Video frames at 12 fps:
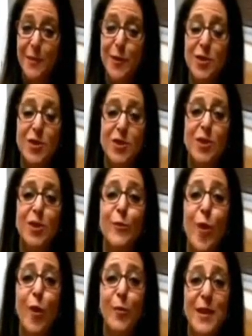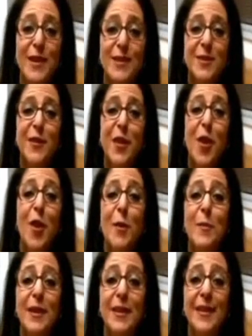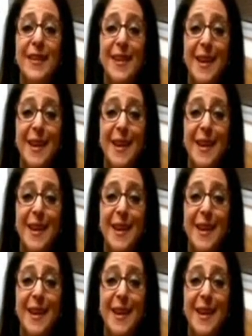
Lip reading: which is a small piece of carbon